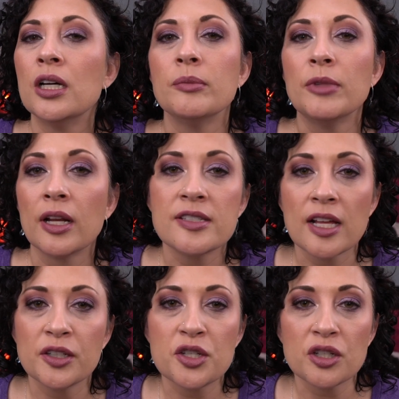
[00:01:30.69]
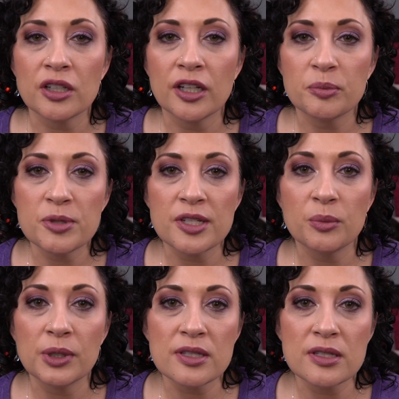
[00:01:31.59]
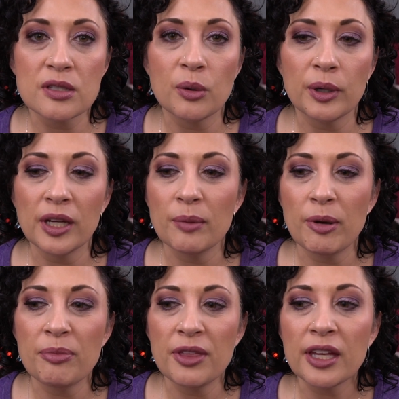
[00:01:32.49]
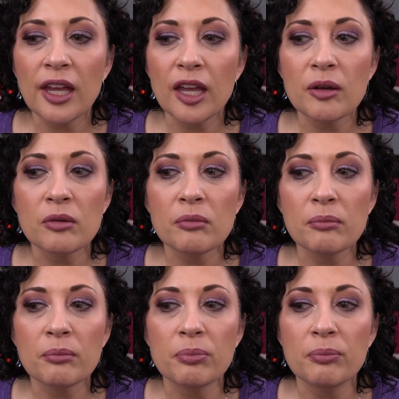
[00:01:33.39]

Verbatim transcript: i'm not exactly sure 100% when this is going up i'm thinking